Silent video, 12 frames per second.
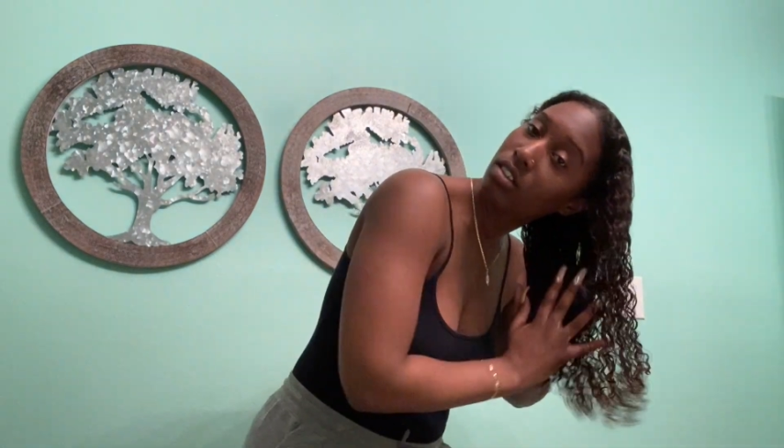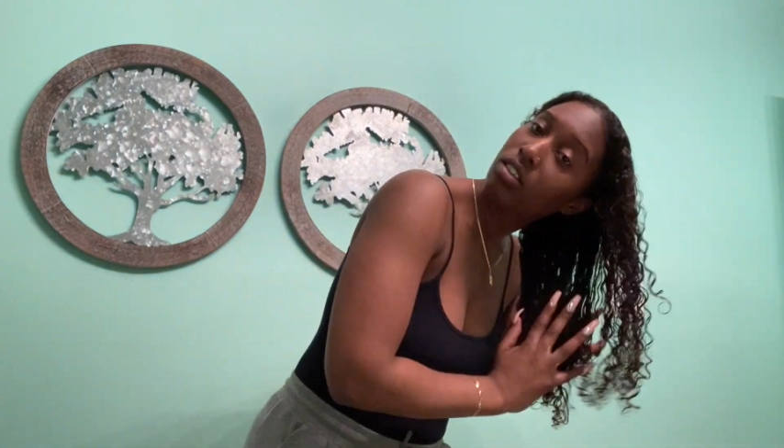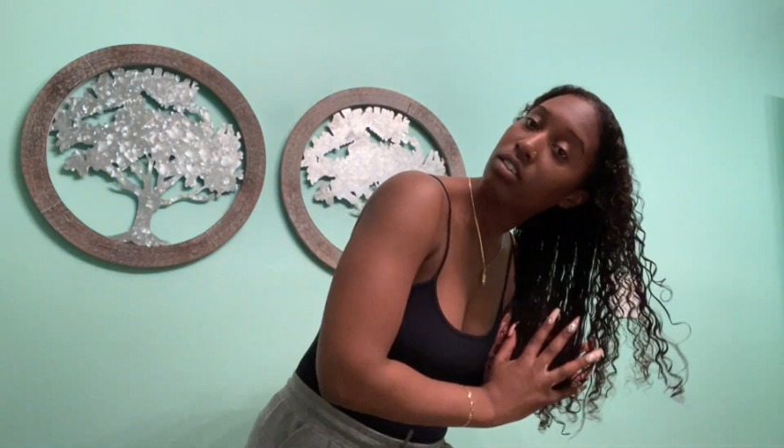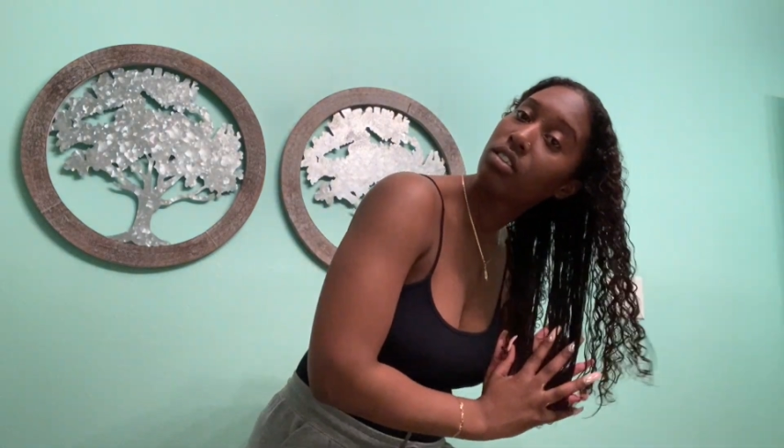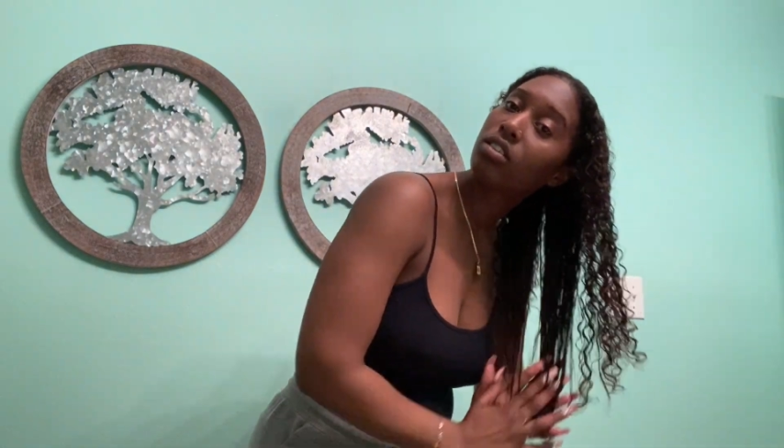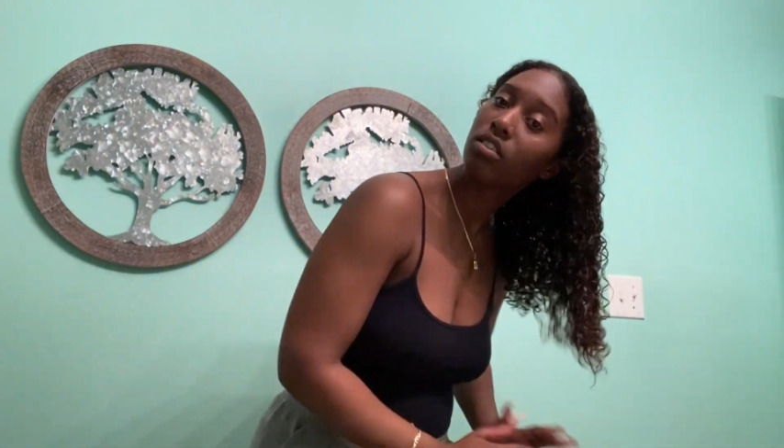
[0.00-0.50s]
I
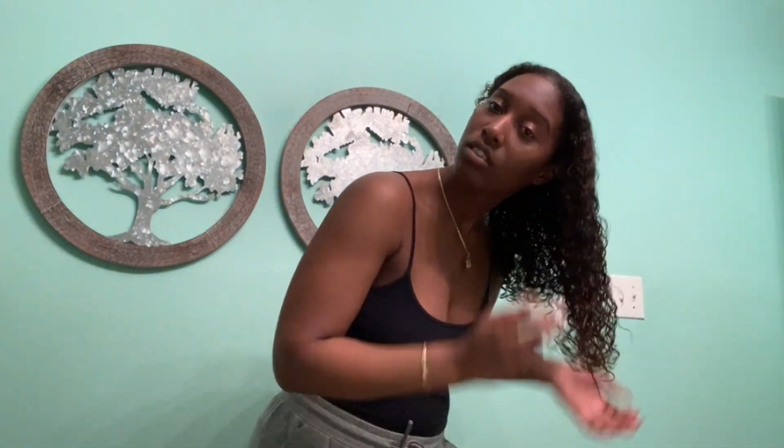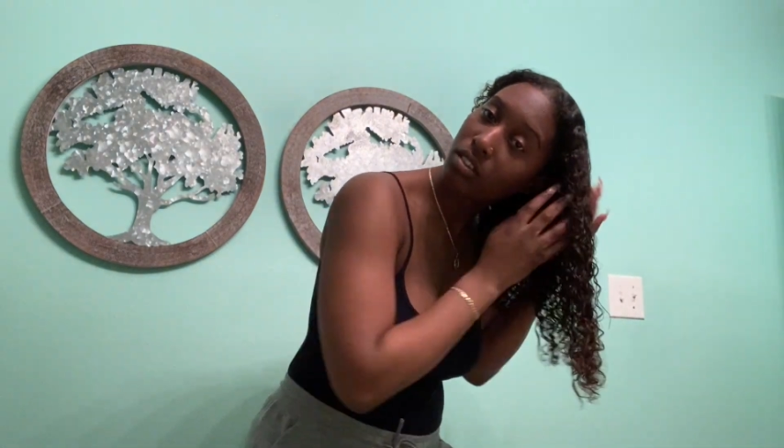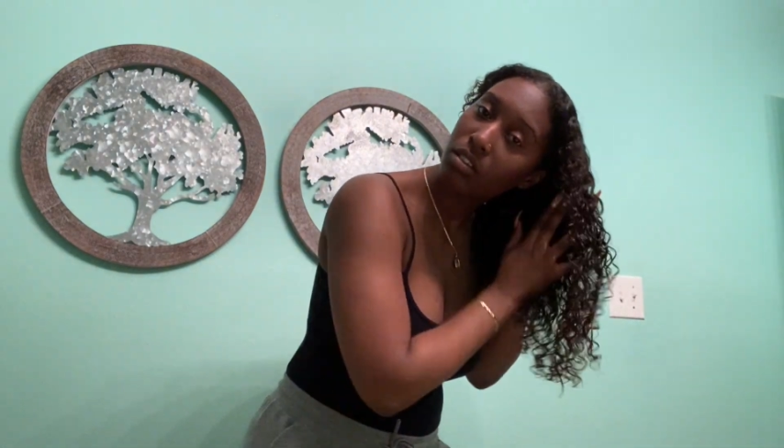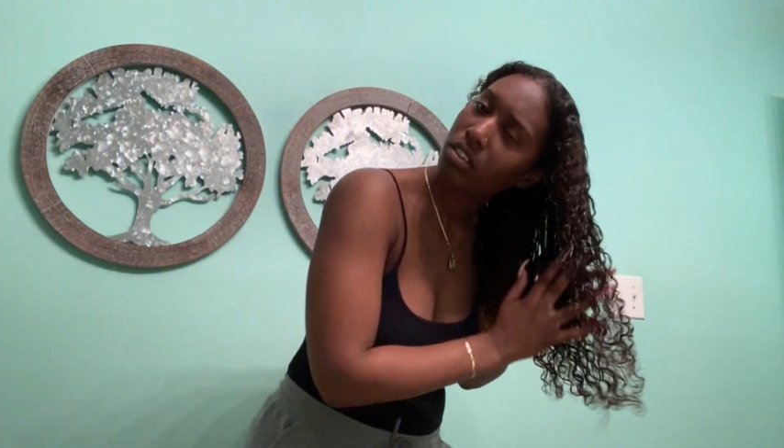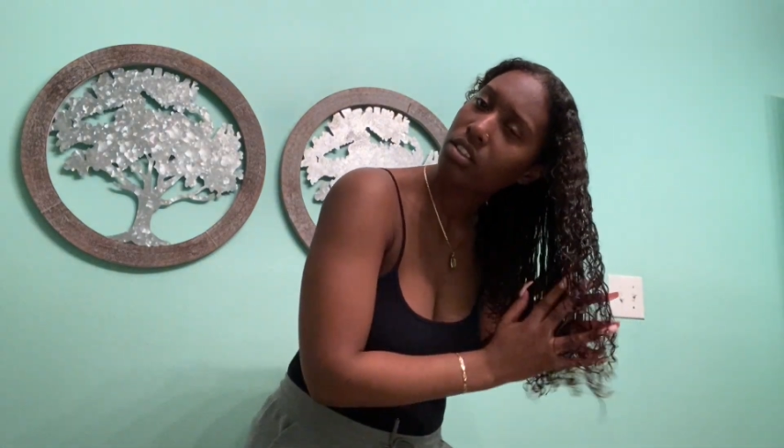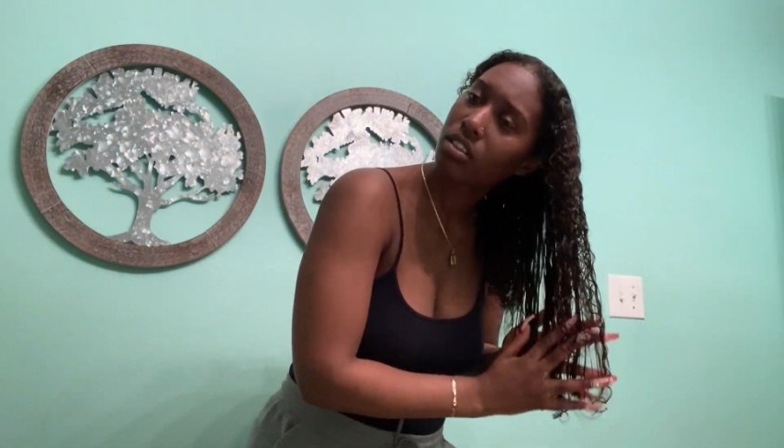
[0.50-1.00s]
be
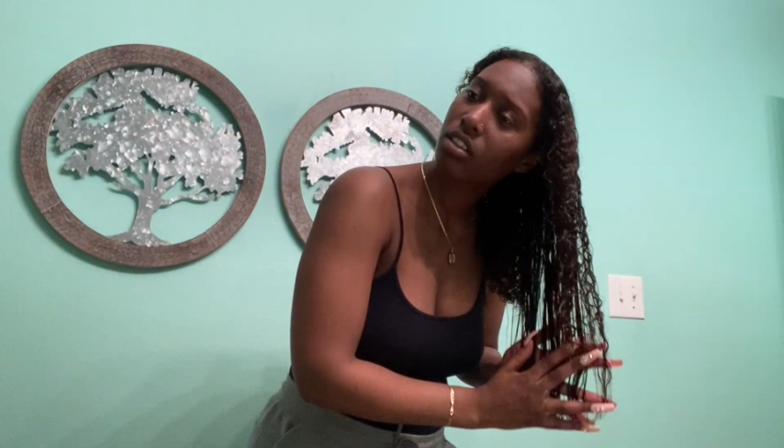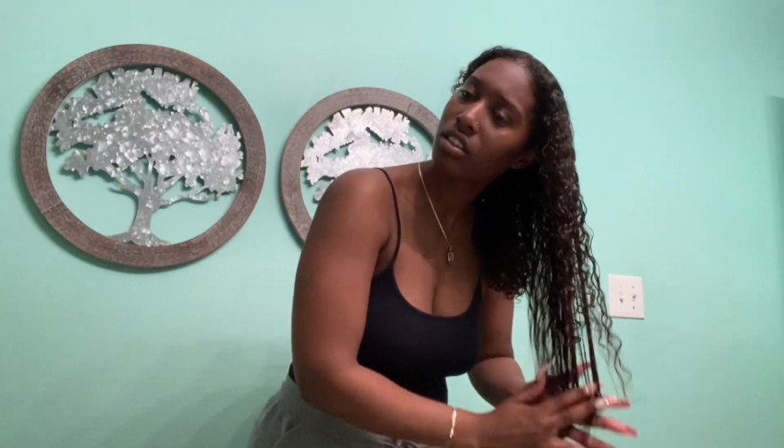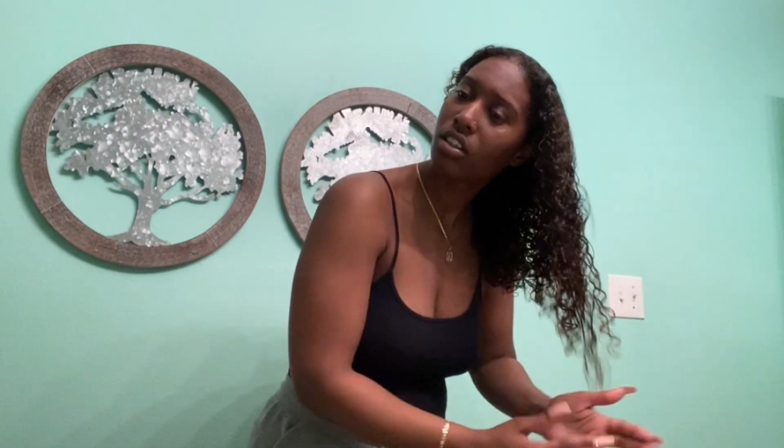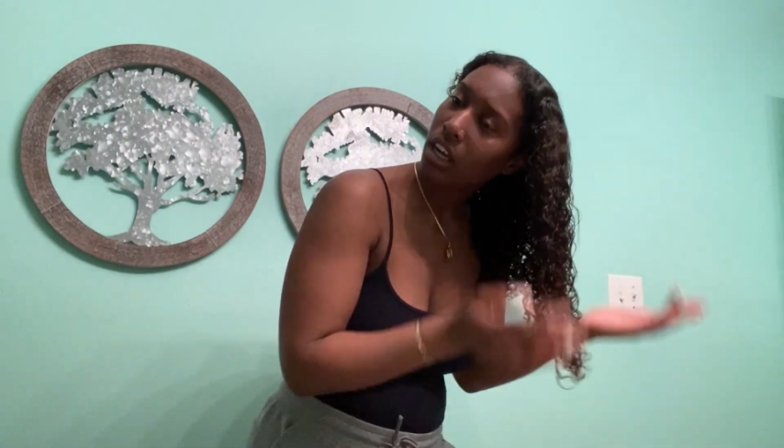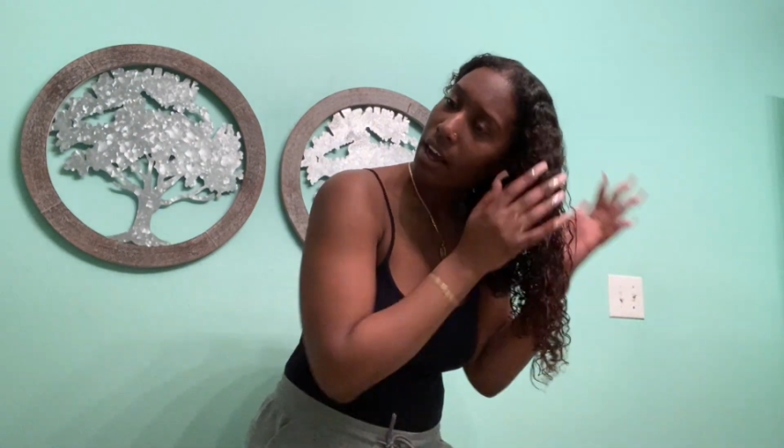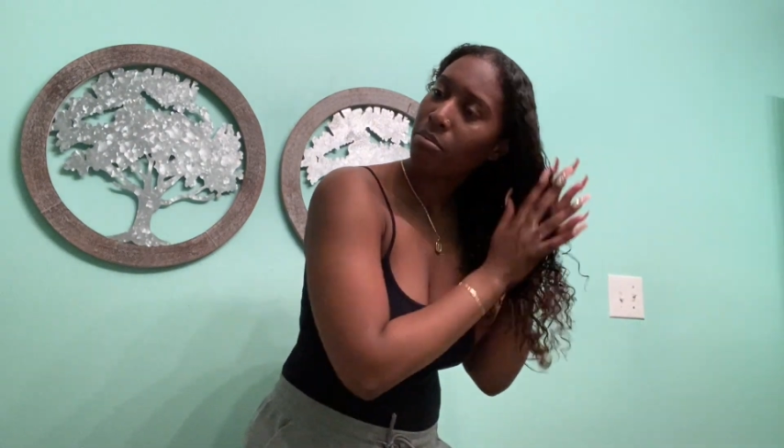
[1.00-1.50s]
flexing on you.